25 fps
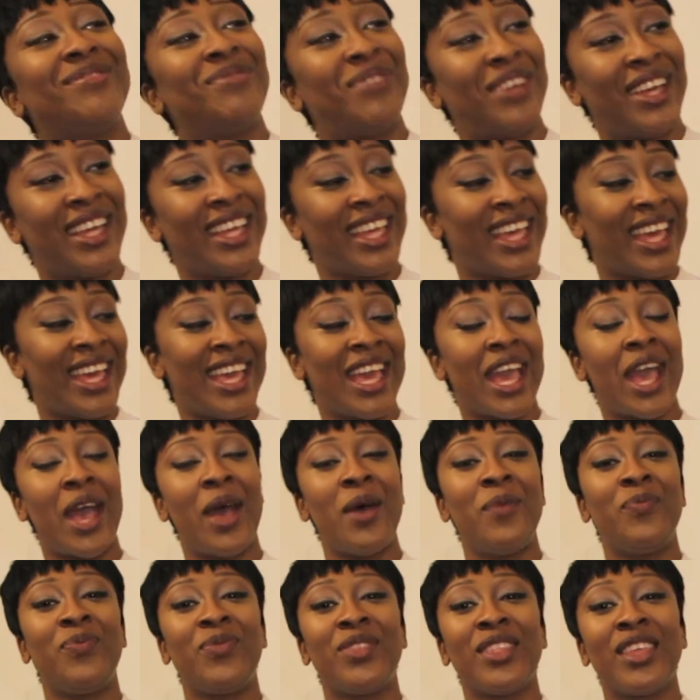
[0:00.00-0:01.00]
But okay,
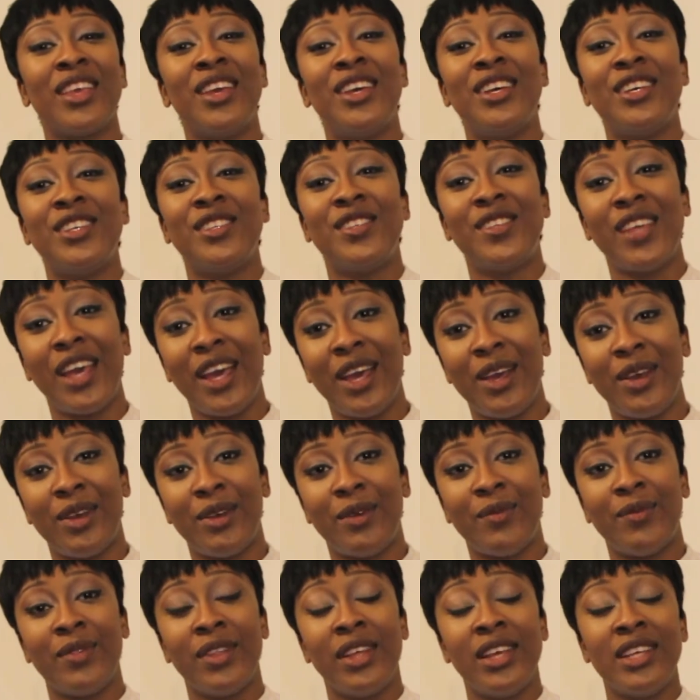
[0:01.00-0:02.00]
yeah.
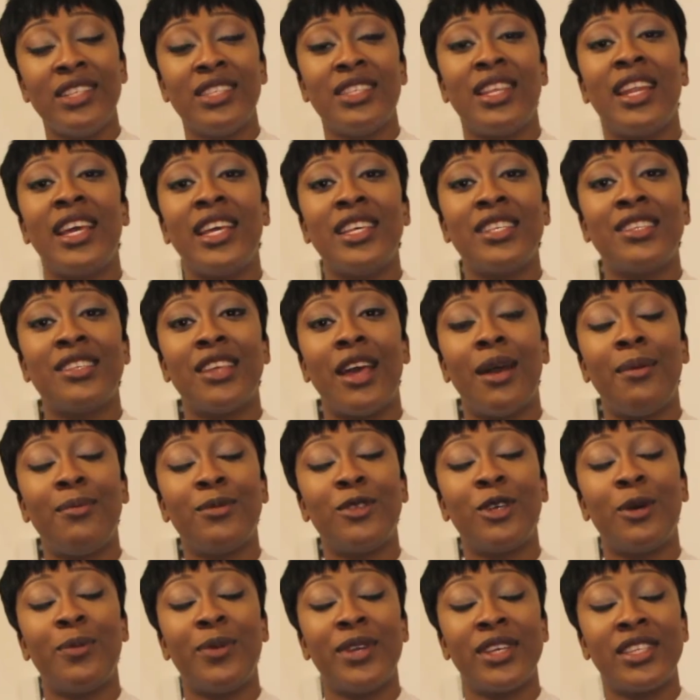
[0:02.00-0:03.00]
So today's
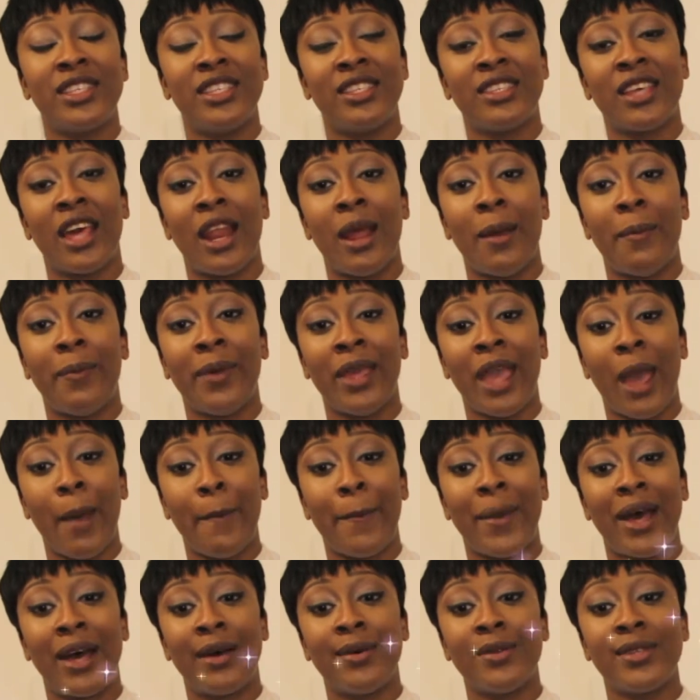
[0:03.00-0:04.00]
topics is gonna be
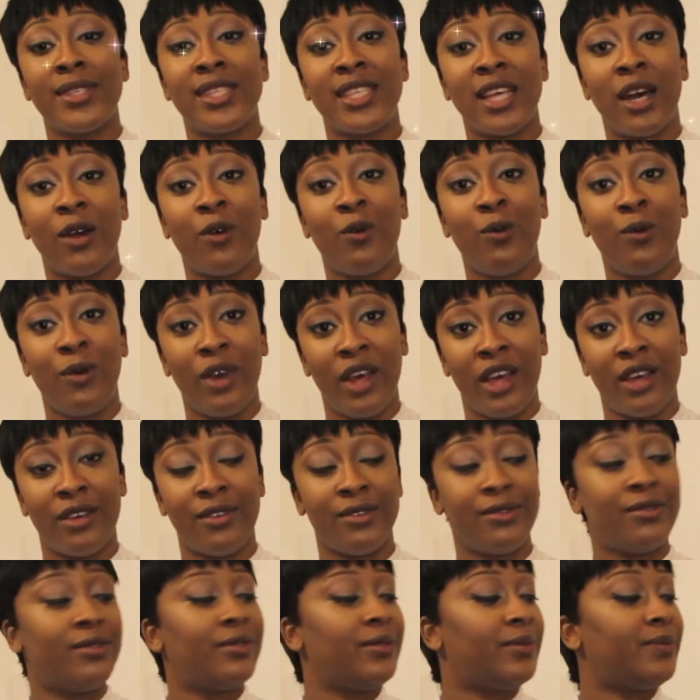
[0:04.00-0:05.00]
about
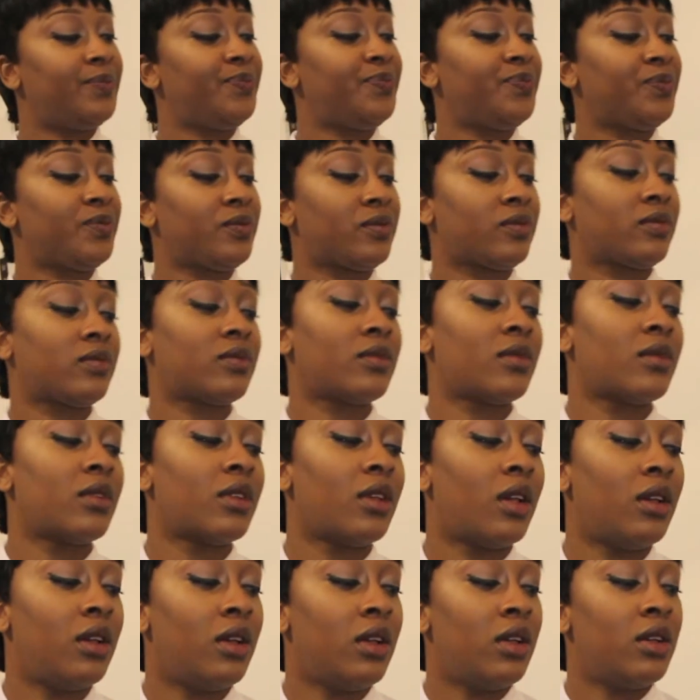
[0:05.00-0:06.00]
self-worth.
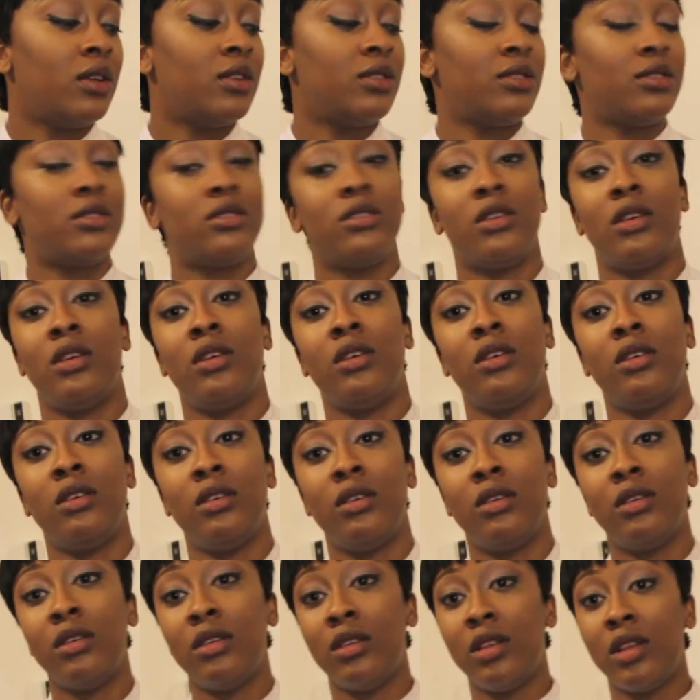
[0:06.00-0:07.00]

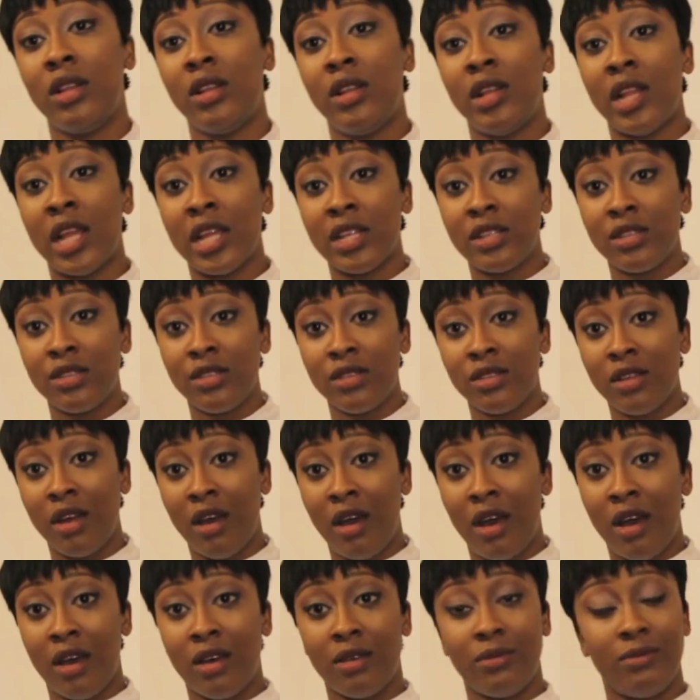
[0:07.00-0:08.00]
So let's
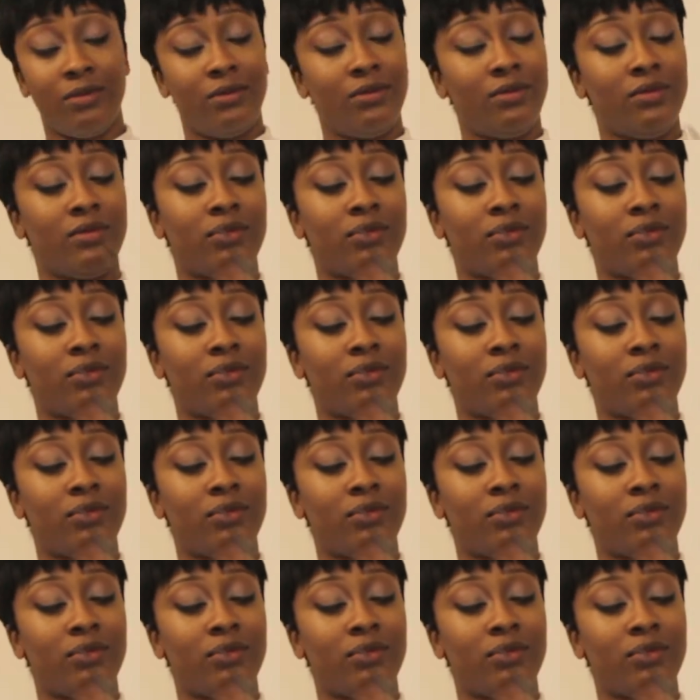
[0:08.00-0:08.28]
start.